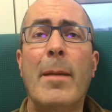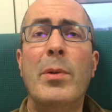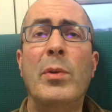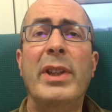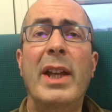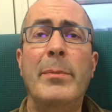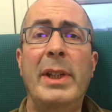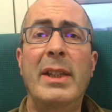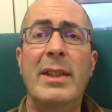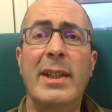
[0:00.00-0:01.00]
But what that
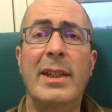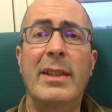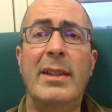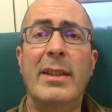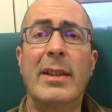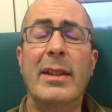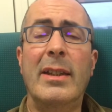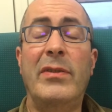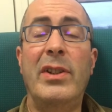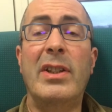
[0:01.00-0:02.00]
means is,
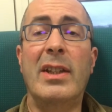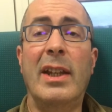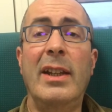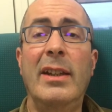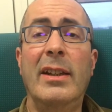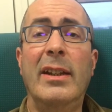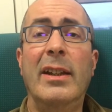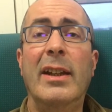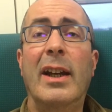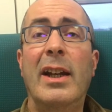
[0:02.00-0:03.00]
first thing,
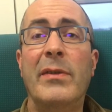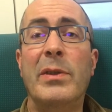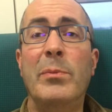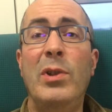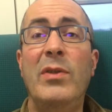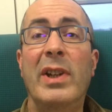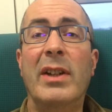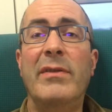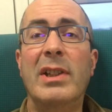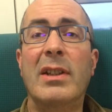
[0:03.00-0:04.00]
I have to move
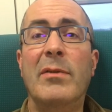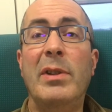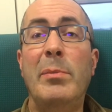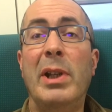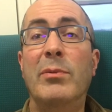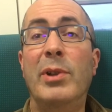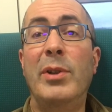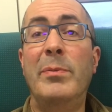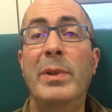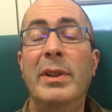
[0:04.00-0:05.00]
out of this lovely big
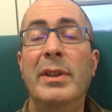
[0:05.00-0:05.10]
room.